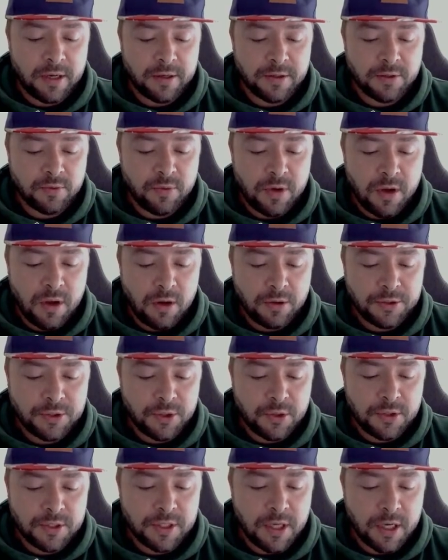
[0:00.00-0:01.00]
card as well.
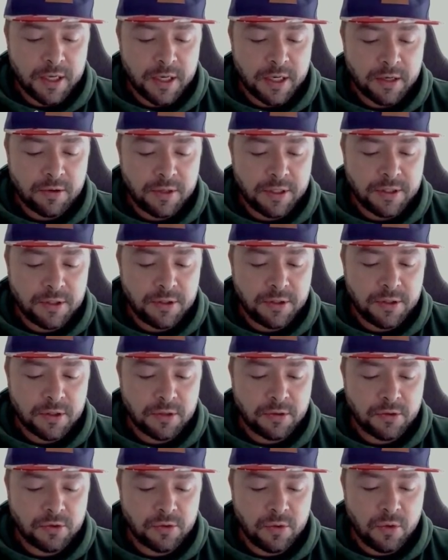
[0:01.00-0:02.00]
Choose target creature you
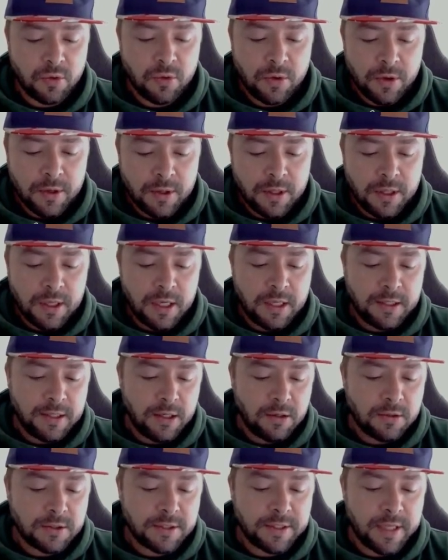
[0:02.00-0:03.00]
control. It
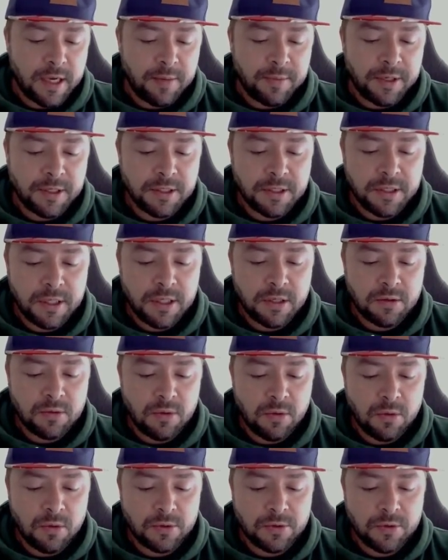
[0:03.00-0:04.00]
deals damage
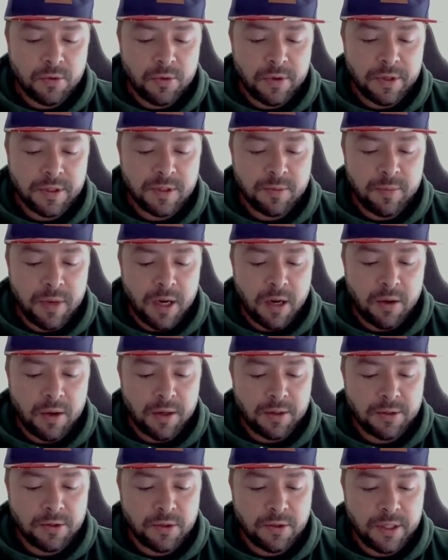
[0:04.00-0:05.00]
equal to its
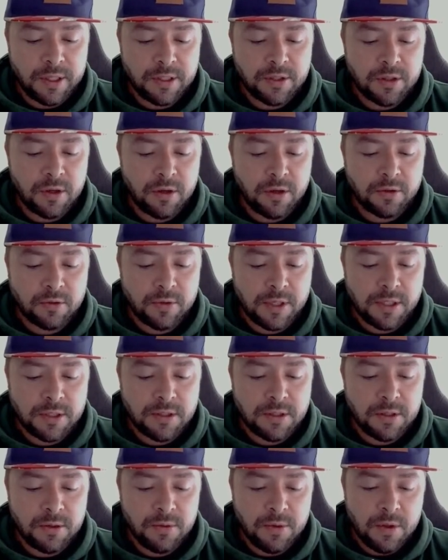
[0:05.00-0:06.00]
power to each other
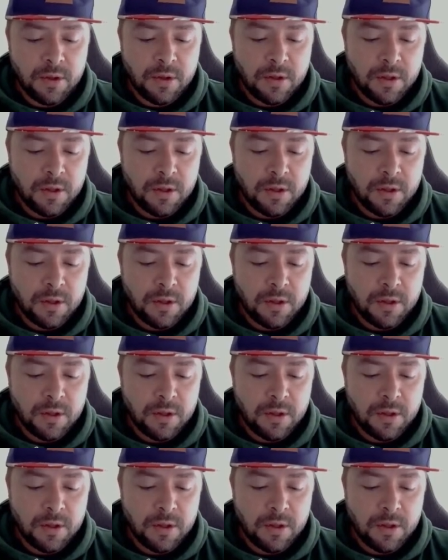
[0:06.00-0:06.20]
creature.